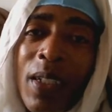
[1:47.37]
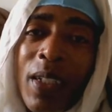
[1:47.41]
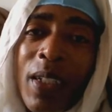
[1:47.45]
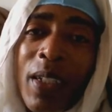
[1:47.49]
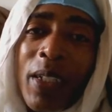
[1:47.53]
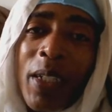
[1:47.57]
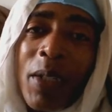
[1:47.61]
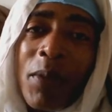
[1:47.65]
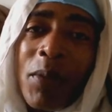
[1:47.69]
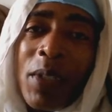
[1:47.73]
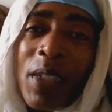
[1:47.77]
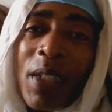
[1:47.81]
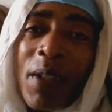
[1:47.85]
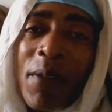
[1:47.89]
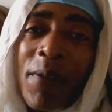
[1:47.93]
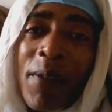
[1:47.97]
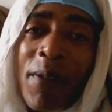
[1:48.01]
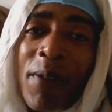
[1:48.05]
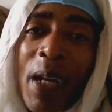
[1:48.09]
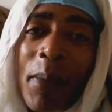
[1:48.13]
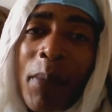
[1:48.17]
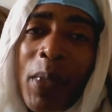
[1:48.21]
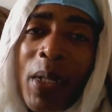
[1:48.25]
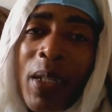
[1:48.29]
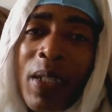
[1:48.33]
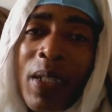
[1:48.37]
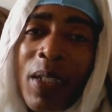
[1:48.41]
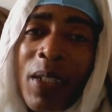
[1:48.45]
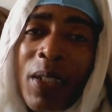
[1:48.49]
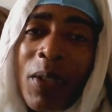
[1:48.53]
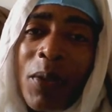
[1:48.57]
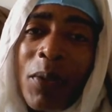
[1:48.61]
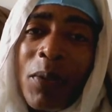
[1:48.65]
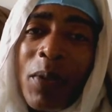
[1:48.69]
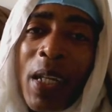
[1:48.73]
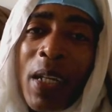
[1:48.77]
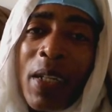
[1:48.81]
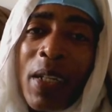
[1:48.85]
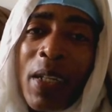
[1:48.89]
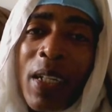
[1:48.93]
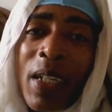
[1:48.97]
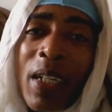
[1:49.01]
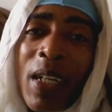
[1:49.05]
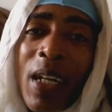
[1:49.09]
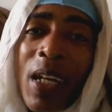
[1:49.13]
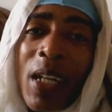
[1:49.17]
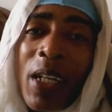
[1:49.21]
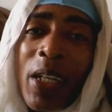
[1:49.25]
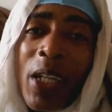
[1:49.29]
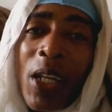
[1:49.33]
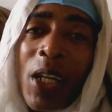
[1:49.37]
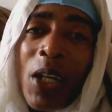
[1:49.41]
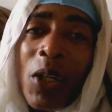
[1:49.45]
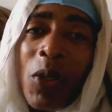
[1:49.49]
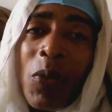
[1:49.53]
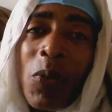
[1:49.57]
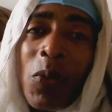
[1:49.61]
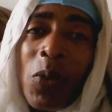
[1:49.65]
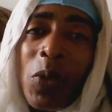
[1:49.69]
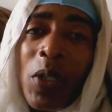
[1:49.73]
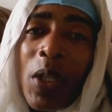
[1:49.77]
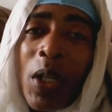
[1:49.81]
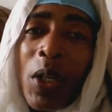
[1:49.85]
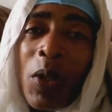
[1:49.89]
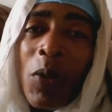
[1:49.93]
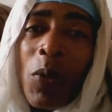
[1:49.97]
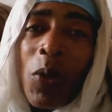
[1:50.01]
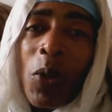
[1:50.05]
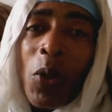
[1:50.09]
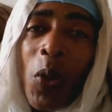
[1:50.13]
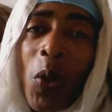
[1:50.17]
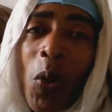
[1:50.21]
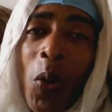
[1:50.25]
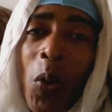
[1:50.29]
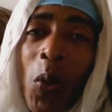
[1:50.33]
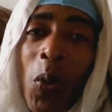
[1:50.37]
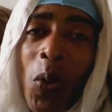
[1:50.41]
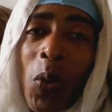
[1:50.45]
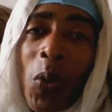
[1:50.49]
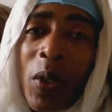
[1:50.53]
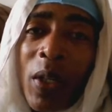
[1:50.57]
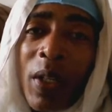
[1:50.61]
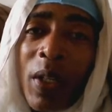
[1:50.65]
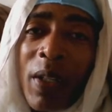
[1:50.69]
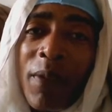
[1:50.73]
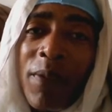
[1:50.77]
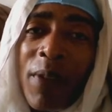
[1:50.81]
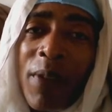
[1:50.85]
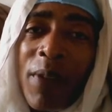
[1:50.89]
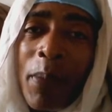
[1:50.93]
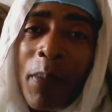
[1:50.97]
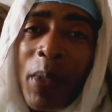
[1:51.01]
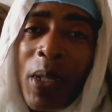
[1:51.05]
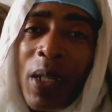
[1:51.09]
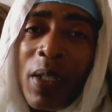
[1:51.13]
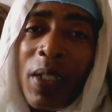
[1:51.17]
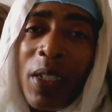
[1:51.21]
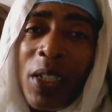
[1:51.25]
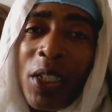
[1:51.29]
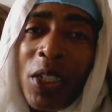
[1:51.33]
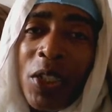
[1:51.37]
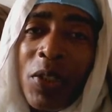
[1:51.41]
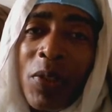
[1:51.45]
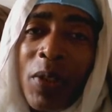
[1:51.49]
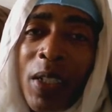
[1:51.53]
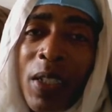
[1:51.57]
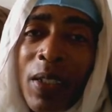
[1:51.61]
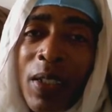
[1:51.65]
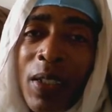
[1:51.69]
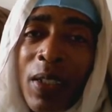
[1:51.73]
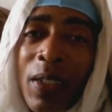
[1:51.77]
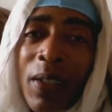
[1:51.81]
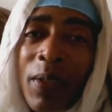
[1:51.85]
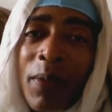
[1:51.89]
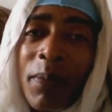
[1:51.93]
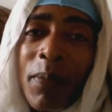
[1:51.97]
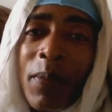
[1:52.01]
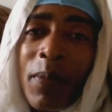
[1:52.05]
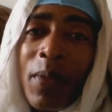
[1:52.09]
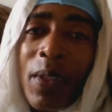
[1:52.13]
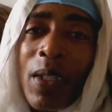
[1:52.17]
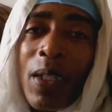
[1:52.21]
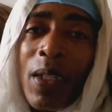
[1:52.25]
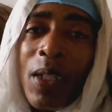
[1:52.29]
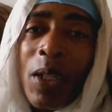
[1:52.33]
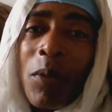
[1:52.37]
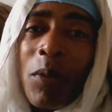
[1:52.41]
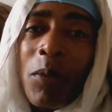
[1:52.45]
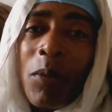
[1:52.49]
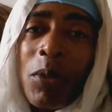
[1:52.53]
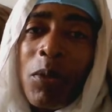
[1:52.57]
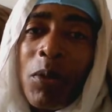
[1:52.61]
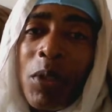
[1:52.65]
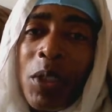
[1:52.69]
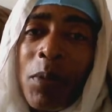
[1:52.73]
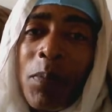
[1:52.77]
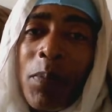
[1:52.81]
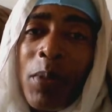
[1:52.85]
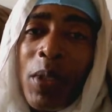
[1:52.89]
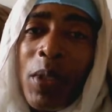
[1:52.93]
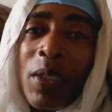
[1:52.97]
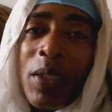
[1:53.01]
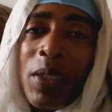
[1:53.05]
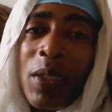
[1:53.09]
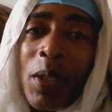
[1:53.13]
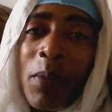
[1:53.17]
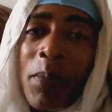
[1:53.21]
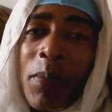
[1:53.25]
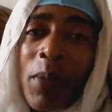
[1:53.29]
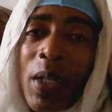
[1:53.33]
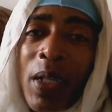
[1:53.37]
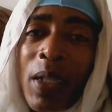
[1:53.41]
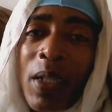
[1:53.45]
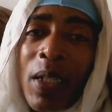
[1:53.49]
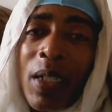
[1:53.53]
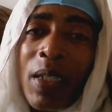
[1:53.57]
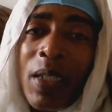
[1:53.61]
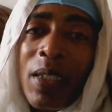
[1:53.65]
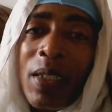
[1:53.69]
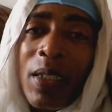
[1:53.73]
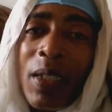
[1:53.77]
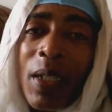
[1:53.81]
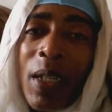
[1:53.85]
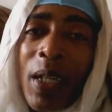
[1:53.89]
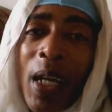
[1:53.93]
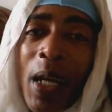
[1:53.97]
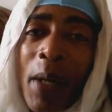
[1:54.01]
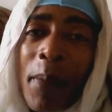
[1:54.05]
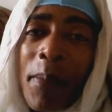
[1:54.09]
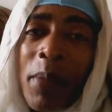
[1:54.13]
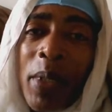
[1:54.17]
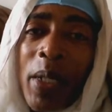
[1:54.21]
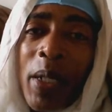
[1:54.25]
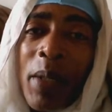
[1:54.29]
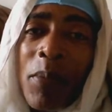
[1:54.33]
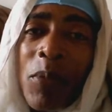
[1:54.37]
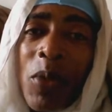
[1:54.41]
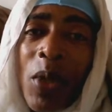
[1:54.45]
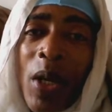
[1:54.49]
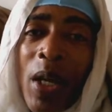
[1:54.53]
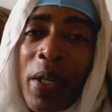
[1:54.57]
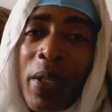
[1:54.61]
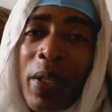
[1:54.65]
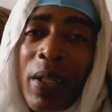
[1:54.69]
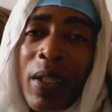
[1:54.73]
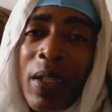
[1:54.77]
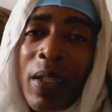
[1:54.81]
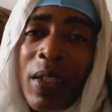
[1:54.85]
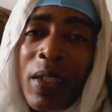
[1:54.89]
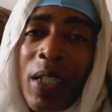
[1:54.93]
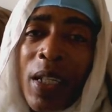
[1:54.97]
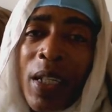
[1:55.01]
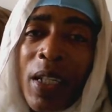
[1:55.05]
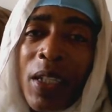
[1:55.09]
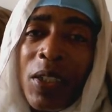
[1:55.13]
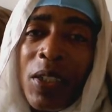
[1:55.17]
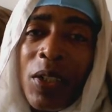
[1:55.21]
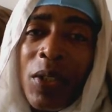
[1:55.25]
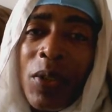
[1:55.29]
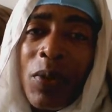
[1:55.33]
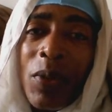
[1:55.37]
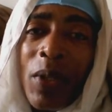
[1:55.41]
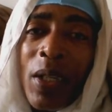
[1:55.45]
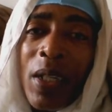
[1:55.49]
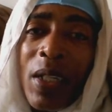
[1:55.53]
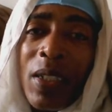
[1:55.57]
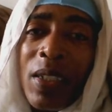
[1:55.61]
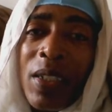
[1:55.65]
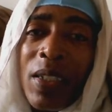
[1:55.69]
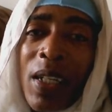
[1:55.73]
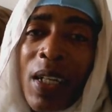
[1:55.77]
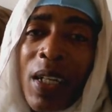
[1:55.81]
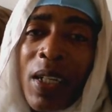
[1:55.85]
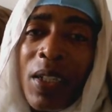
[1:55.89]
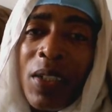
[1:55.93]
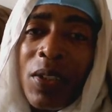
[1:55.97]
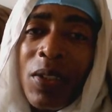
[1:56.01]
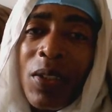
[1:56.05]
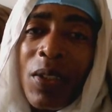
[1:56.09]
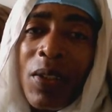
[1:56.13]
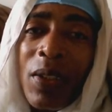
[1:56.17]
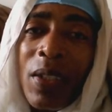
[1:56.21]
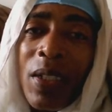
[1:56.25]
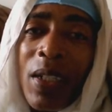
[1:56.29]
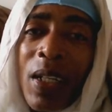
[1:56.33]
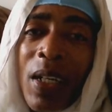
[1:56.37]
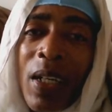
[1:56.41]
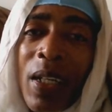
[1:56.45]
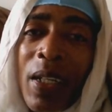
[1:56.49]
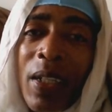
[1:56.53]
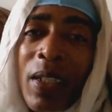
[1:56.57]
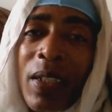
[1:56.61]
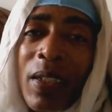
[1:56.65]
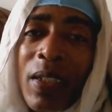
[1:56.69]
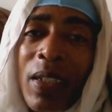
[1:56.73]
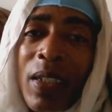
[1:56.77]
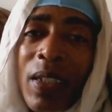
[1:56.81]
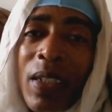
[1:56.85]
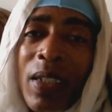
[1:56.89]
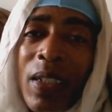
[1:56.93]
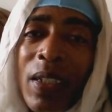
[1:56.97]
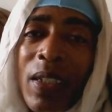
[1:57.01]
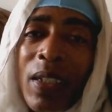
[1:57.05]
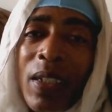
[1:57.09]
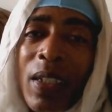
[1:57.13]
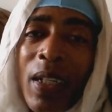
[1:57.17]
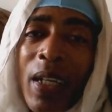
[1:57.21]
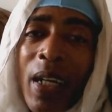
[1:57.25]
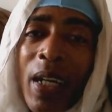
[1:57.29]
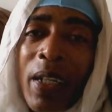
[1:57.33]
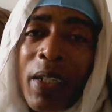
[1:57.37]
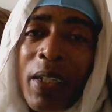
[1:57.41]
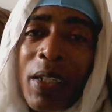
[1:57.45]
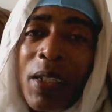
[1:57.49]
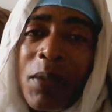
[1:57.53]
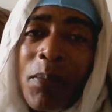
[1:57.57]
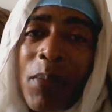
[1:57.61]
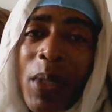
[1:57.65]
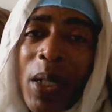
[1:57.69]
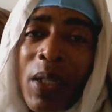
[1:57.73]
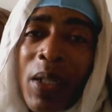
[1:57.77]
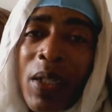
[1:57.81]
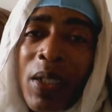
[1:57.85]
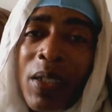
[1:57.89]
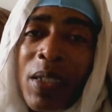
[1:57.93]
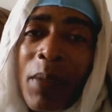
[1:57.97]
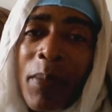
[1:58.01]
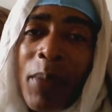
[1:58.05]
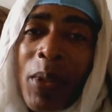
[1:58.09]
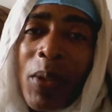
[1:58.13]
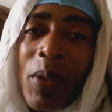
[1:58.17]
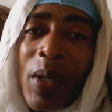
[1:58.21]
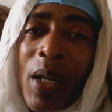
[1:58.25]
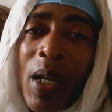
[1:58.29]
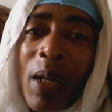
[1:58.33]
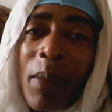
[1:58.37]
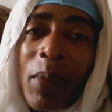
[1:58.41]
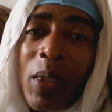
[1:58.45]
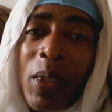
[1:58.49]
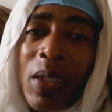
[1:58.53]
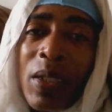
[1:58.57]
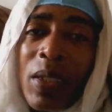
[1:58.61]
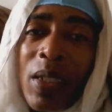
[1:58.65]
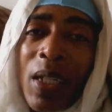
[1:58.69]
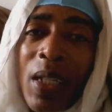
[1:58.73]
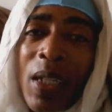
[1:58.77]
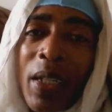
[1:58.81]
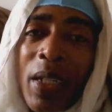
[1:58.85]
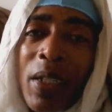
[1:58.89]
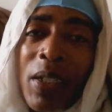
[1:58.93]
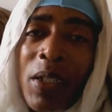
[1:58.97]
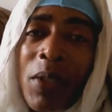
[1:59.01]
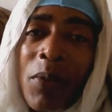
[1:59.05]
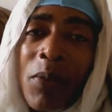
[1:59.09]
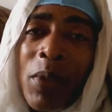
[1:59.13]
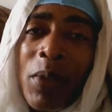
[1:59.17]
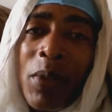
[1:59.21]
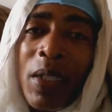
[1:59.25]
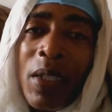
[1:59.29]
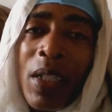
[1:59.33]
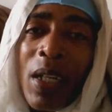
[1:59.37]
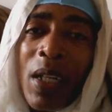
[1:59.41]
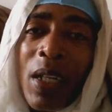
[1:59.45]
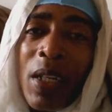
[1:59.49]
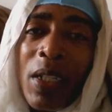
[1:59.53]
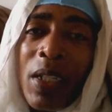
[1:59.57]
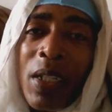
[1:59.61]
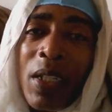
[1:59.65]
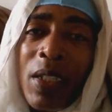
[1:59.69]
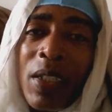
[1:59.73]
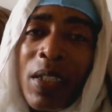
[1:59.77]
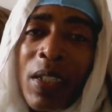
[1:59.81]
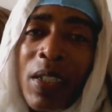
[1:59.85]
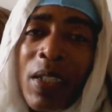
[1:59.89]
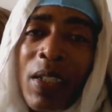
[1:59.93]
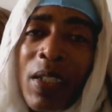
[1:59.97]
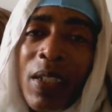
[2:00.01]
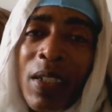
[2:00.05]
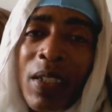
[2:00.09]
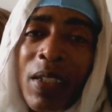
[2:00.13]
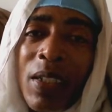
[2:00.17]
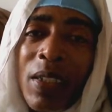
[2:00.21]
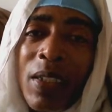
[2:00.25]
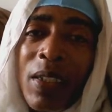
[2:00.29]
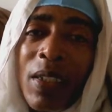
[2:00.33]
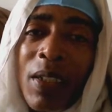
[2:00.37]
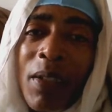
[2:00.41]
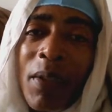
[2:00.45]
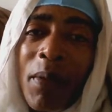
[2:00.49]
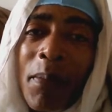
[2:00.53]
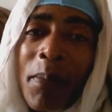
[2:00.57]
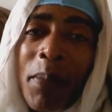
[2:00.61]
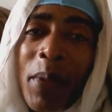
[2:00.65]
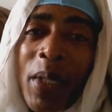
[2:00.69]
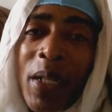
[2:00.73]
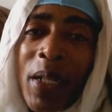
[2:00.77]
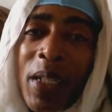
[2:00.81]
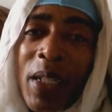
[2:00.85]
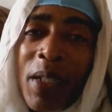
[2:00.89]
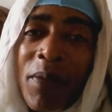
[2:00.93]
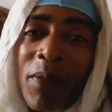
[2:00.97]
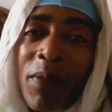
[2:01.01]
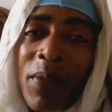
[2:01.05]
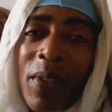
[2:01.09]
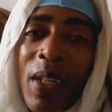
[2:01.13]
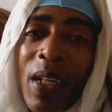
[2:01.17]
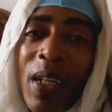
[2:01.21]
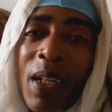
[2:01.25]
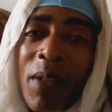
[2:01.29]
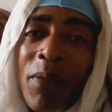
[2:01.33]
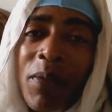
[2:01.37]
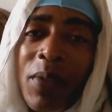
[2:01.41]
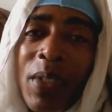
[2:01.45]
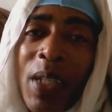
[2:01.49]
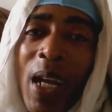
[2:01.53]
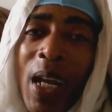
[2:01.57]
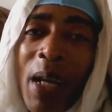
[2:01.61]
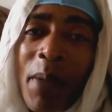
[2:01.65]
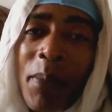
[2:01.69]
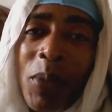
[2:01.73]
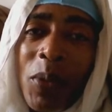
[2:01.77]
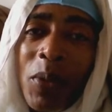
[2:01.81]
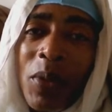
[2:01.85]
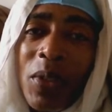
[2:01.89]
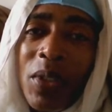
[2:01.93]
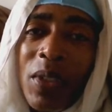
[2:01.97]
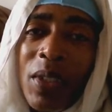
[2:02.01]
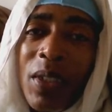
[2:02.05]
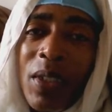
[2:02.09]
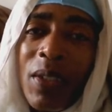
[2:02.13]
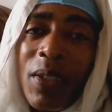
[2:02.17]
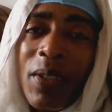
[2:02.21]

There was a family that they called the quote-unquote Holy Family, the Trinity which was based upon um, Nimrod, the S-U-N slash sun god, and his mother Semiramis and the reincarnated belief of Tammuz.